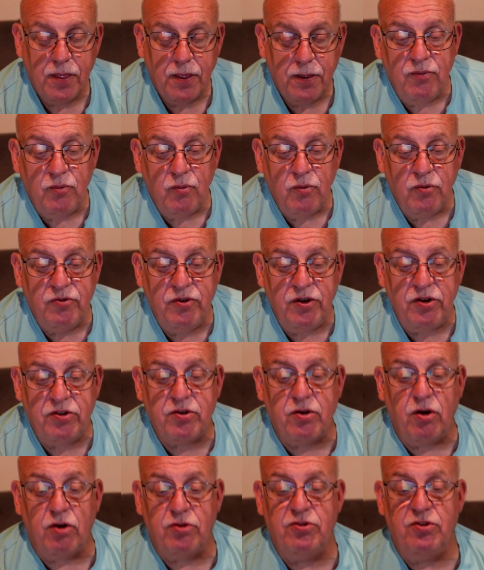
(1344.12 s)

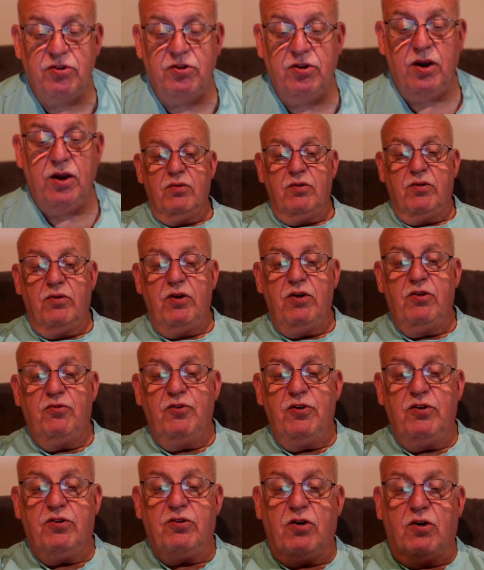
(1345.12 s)
Viscosity. Grease
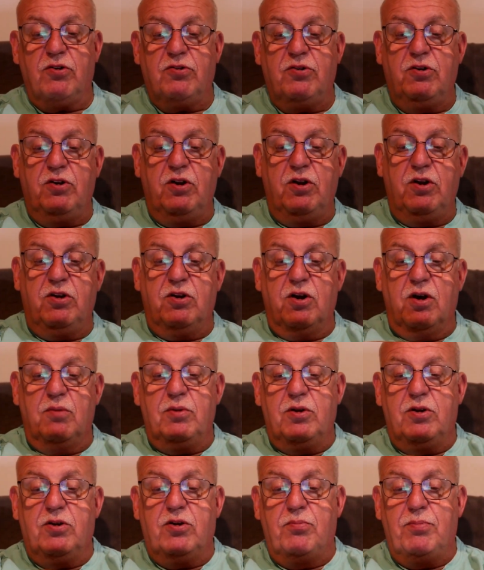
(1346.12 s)
viscosity
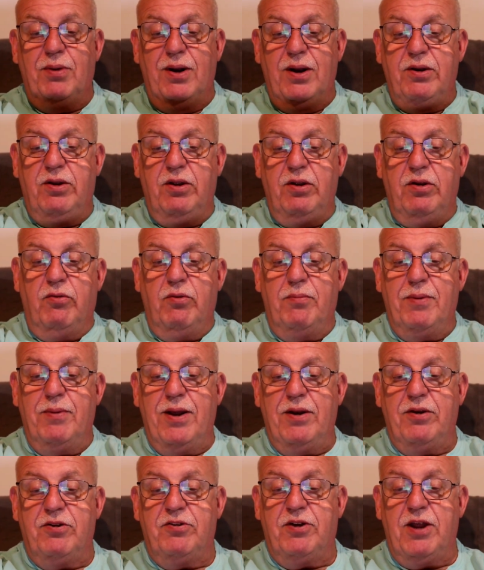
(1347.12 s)
determines its ability to
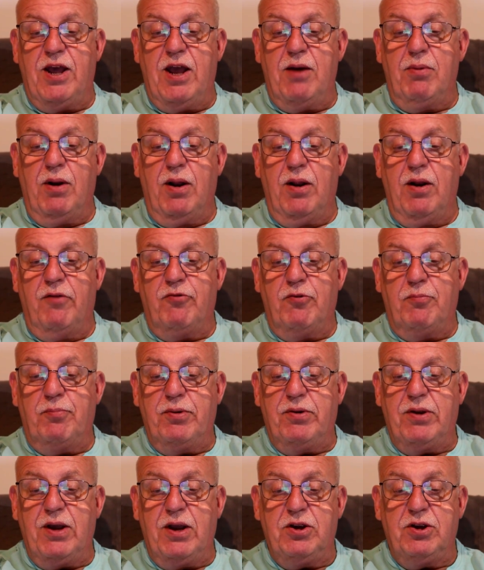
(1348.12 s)
remain stable and offer
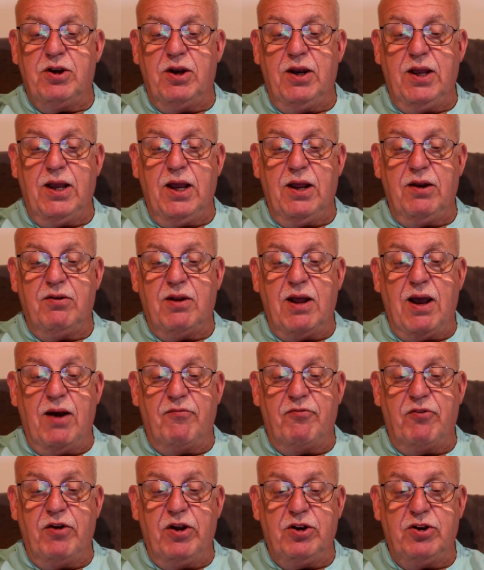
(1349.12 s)
protection against
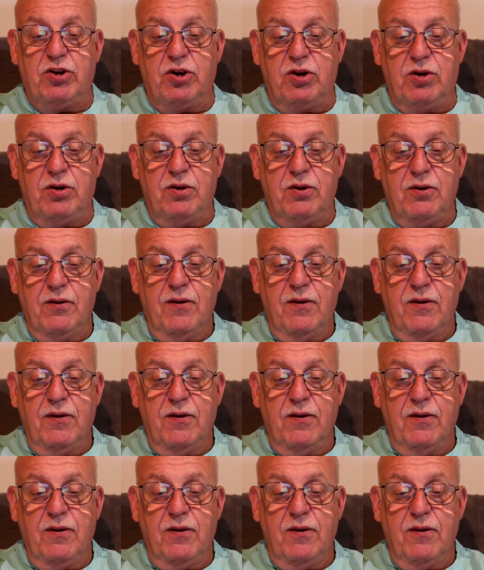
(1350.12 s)
friction.